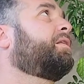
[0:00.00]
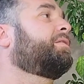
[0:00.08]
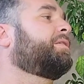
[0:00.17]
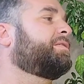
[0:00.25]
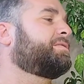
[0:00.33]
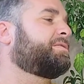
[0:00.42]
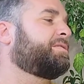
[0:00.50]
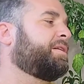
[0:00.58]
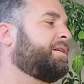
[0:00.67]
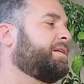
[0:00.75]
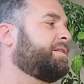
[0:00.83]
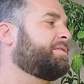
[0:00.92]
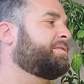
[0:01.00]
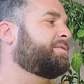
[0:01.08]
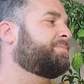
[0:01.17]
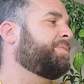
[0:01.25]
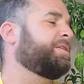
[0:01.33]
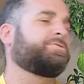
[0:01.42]
his
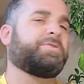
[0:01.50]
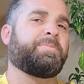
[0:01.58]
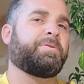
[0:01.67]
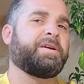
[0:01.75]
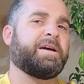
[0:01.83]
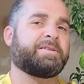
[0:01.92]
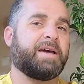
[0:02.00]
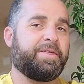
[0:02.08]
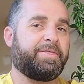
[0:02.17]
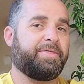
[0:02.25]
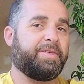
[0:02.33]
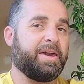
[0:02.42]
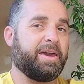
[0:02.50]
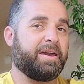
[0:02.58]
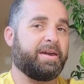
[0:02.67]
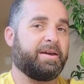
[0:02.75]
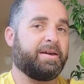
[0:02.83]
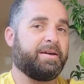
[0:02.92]
Peach Reaper DS, I
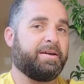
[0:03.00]
think